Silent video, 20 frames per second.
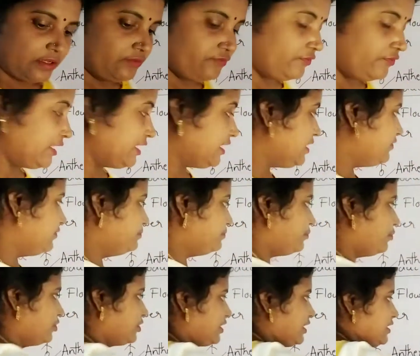very
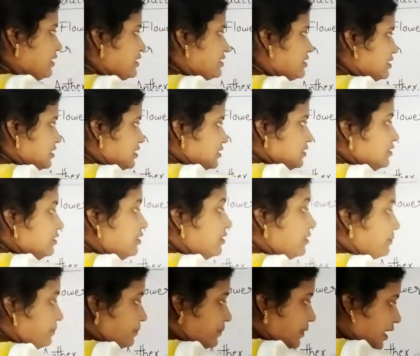important
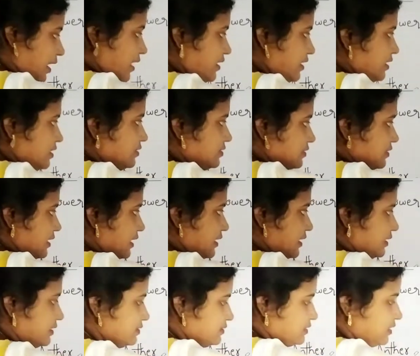part, that
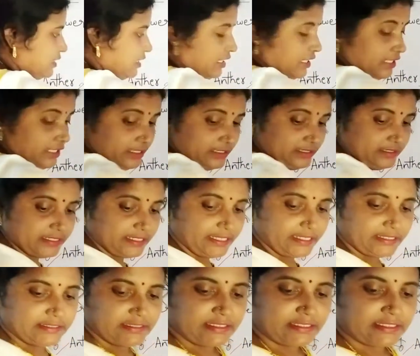is
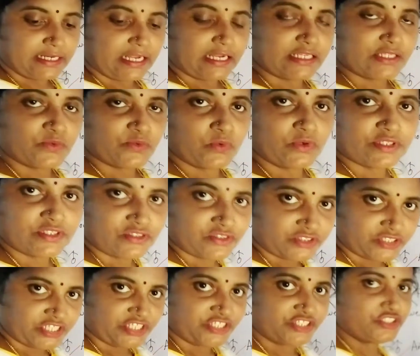inside the transverse
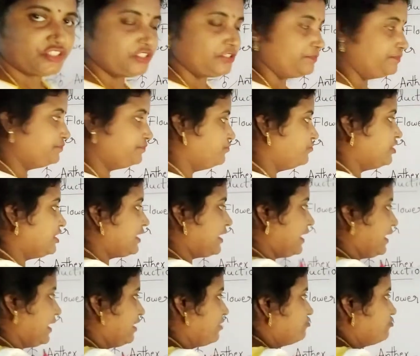section we
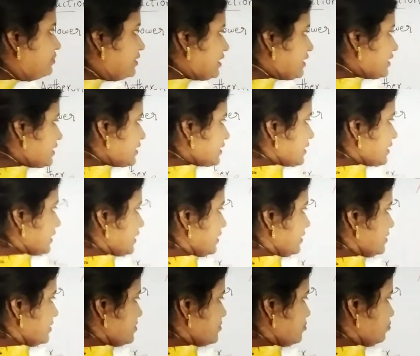have many
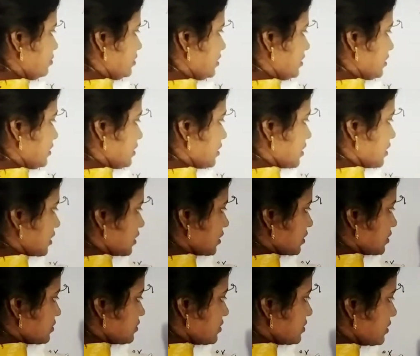layers together.
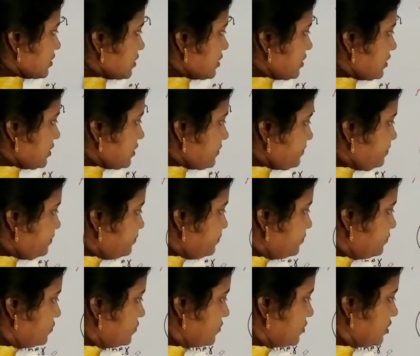See here,
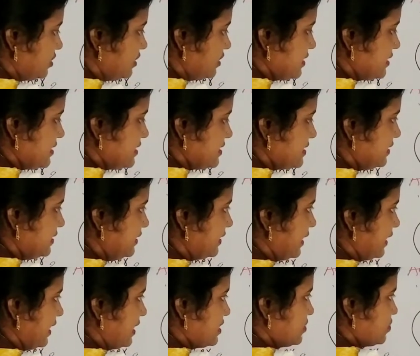this is the
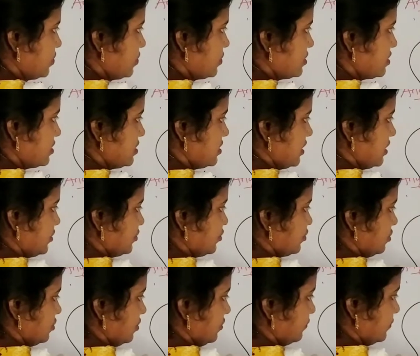transverse
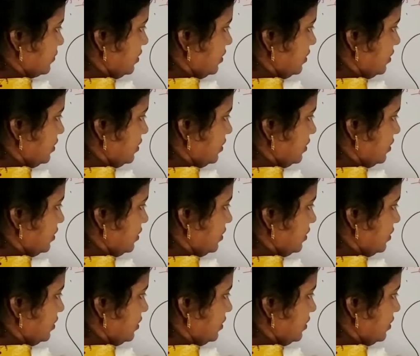section of